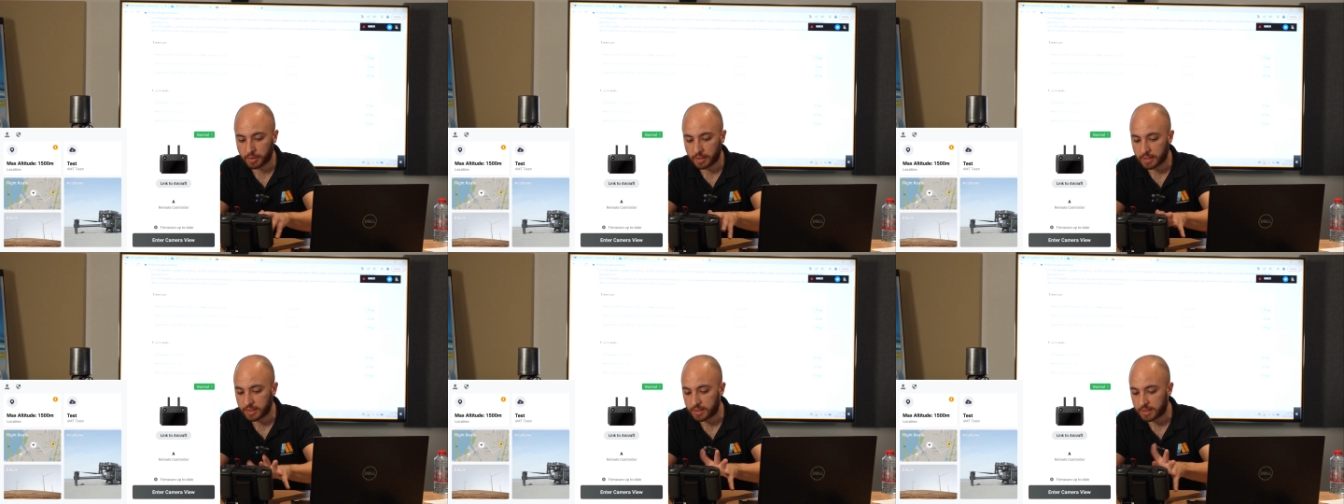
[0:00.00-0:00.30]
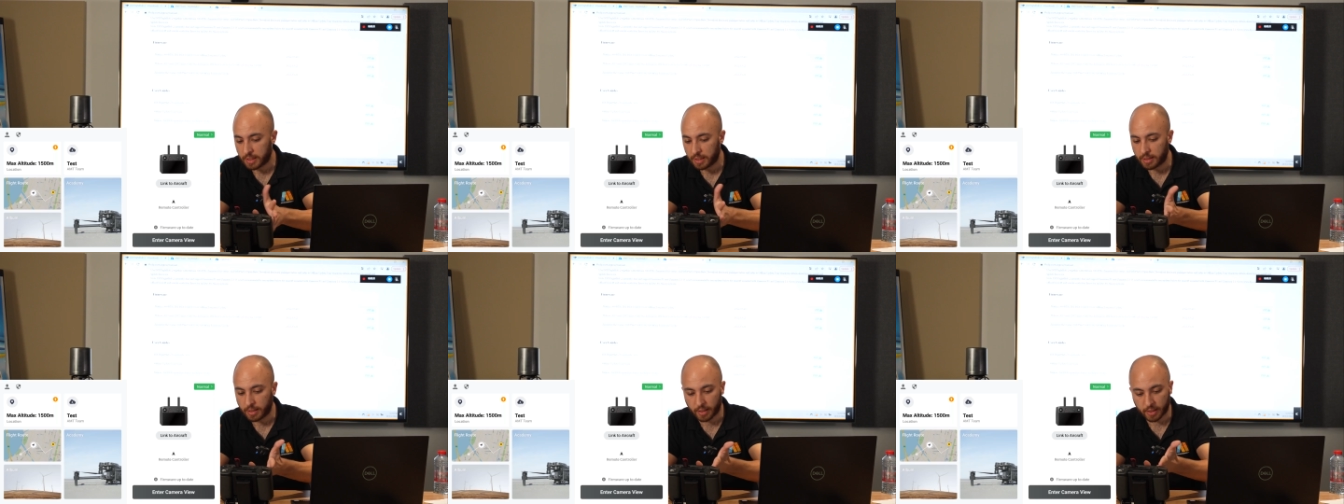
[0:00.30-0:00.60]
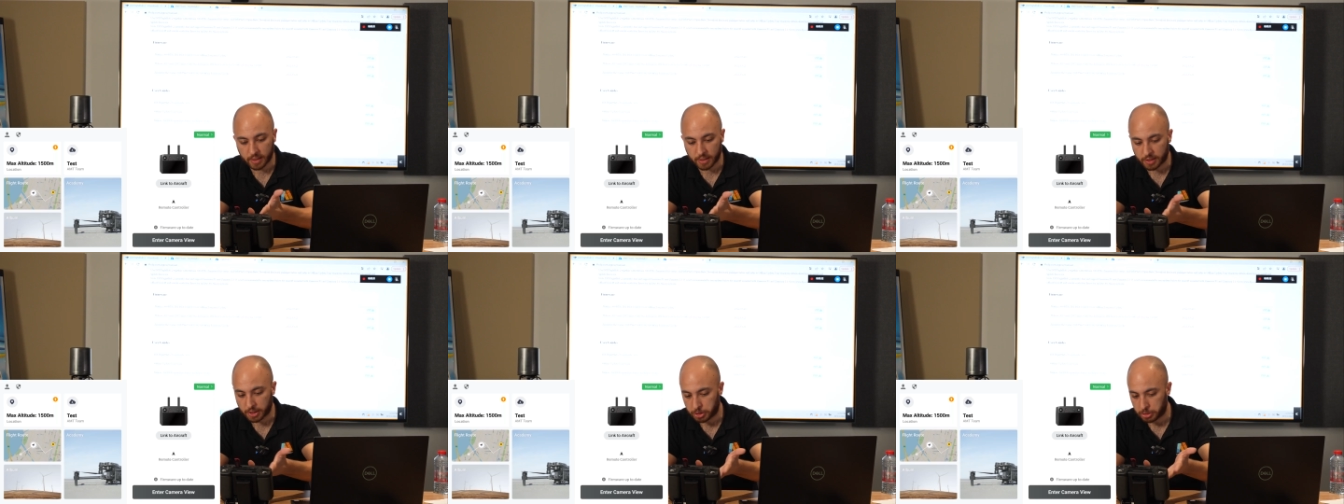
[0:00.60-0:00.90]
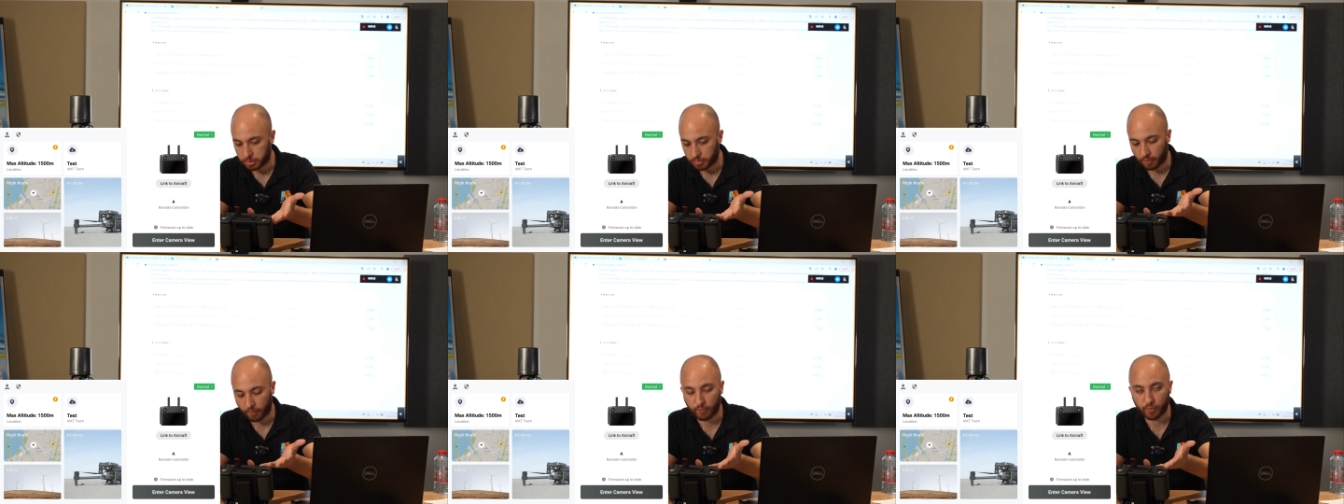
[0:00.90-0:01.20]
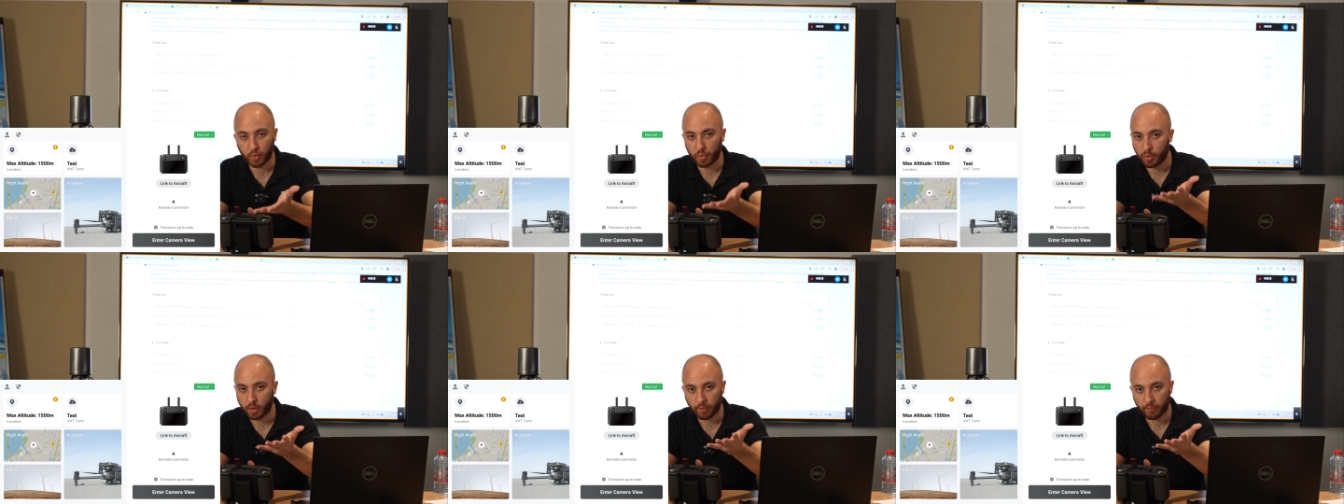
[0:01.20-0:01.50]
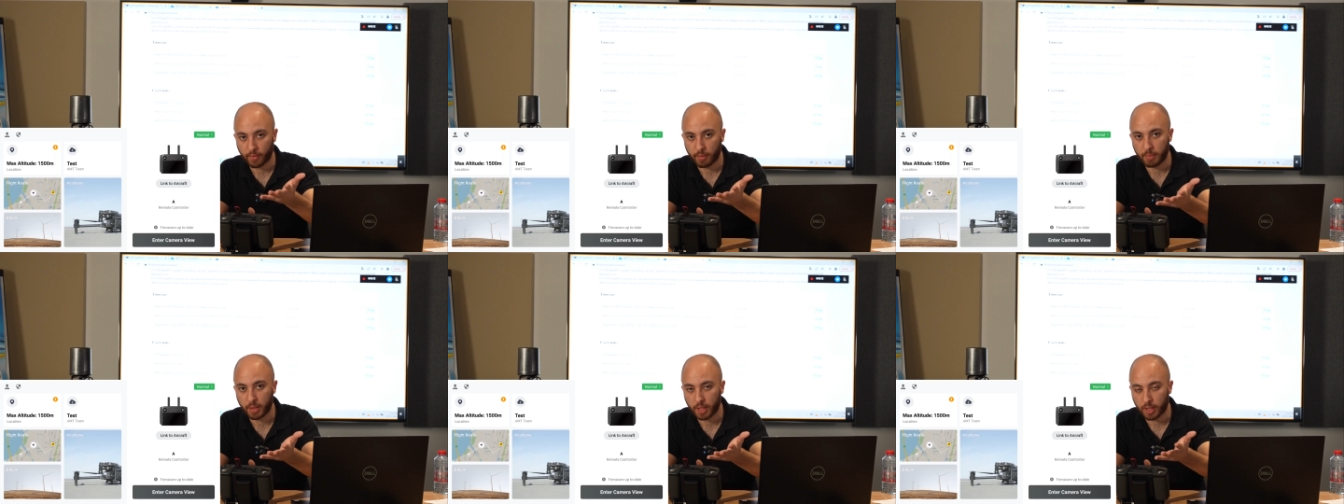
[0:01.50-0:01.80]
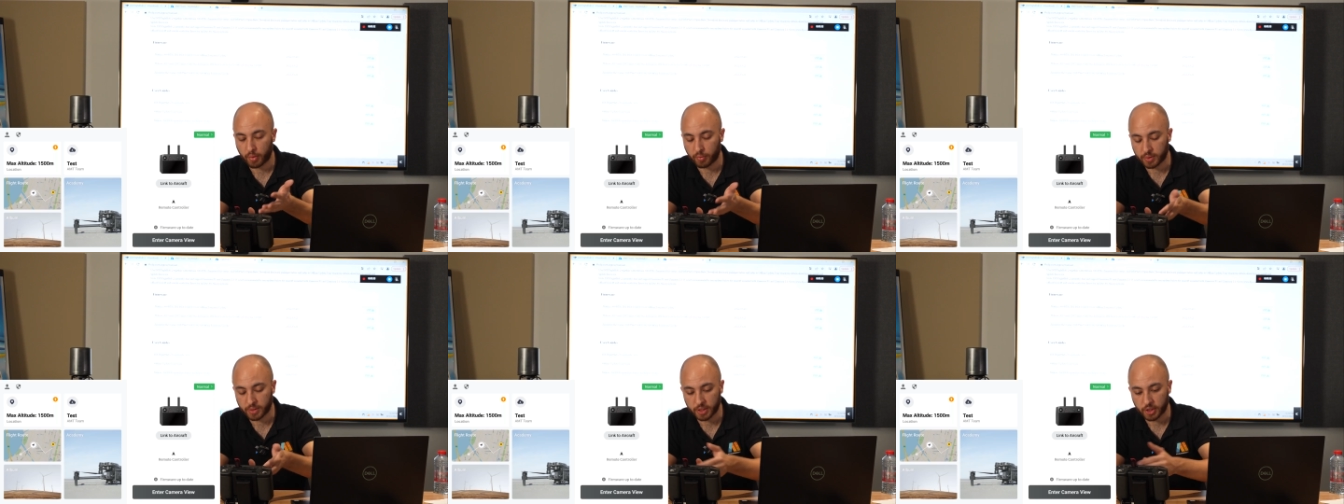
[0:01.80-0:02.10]
you can see, there is, if you are
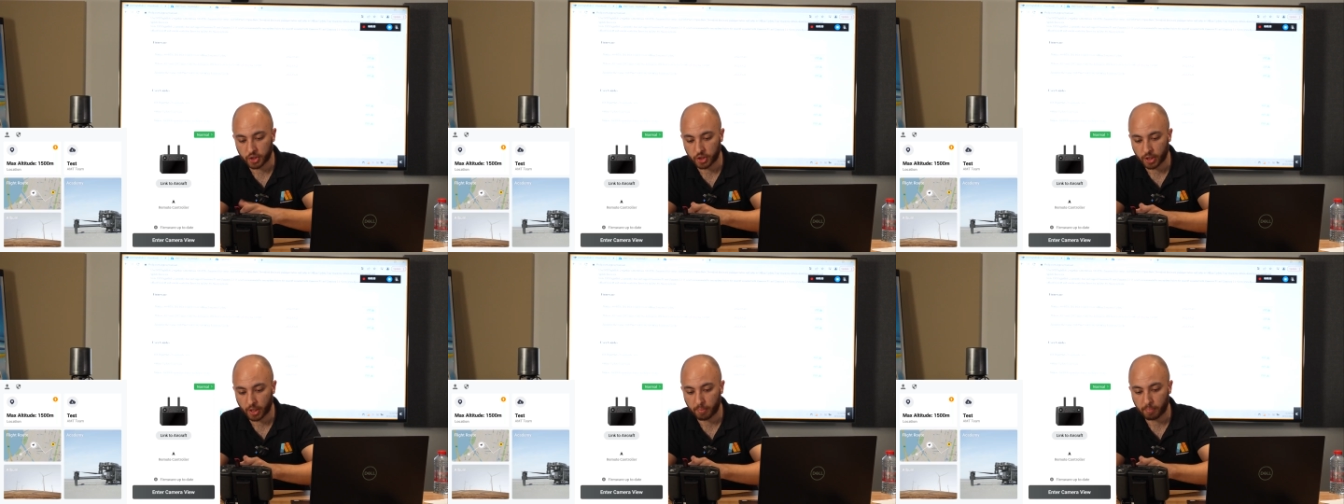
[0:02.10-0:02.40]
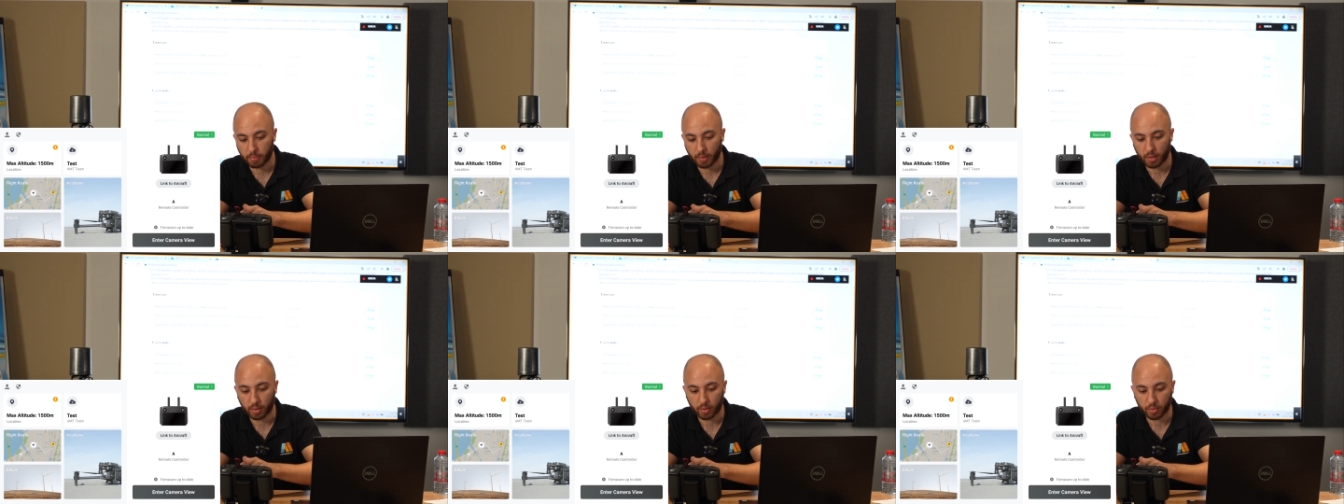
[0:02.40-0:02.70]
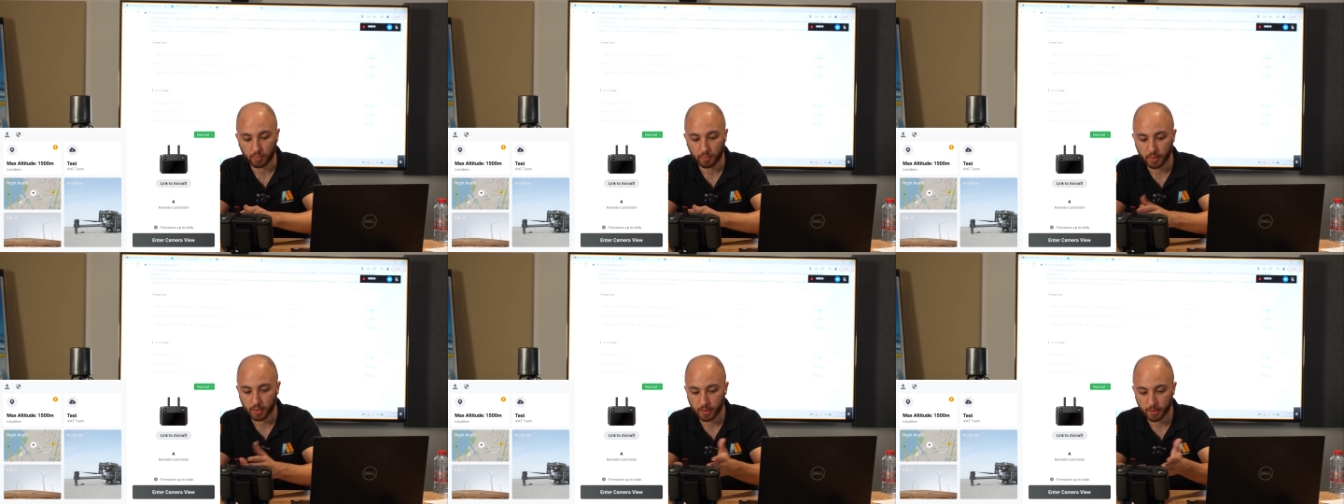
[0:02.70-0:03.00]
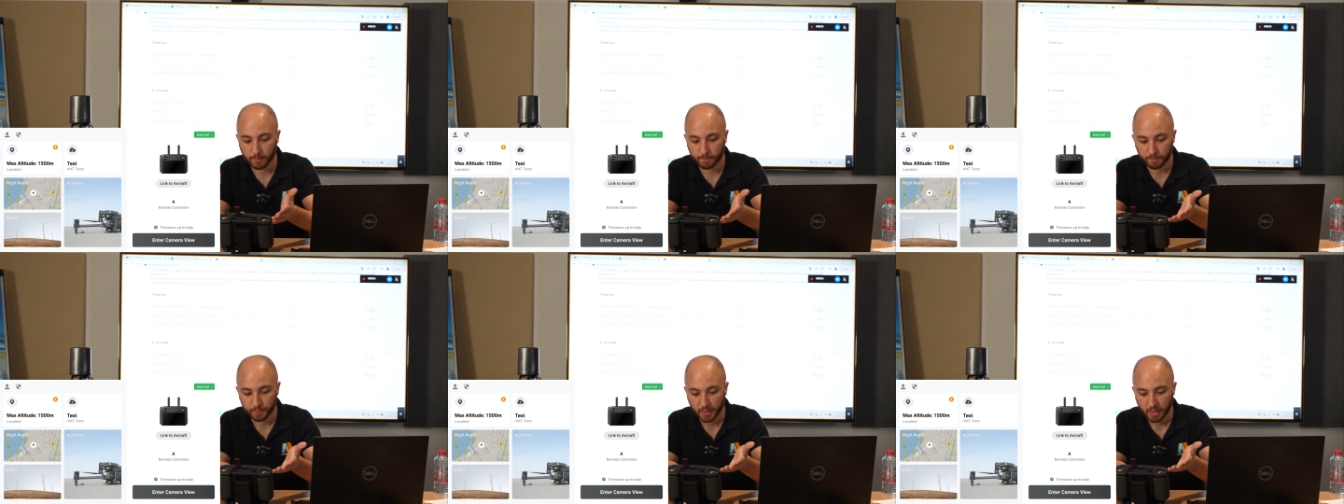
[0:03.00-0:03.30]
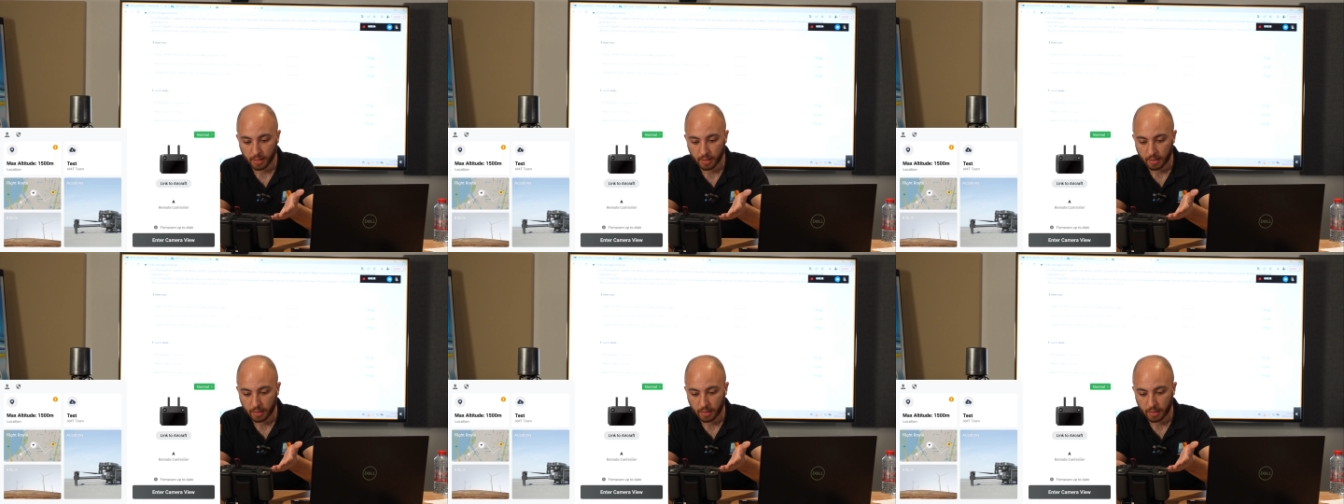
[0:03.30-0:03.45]
familiar with DJI Pilot 1,